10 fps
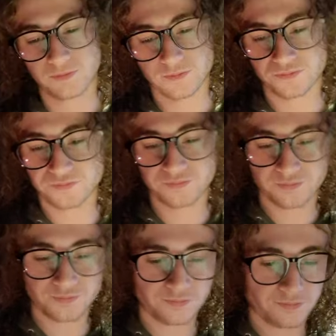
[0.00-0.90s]

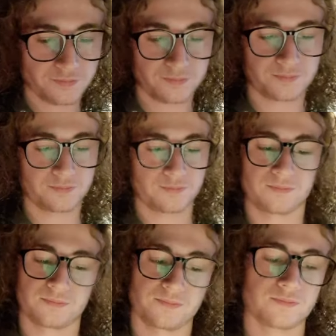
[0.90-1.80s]

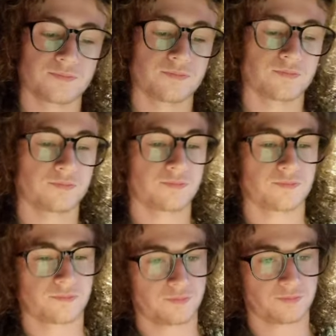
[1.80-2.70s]

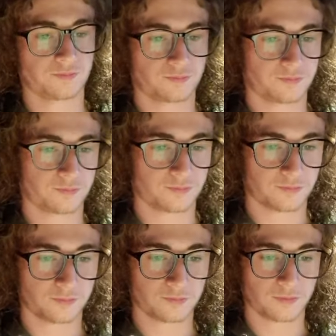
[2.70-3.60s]

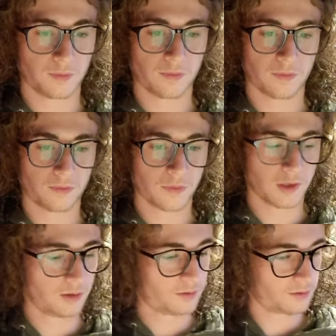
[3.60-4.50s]

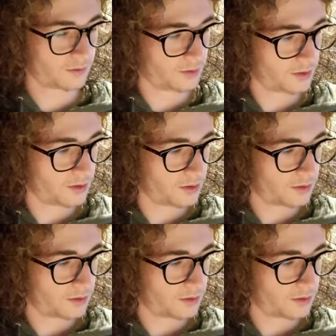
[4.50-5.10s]
Nobody speaks.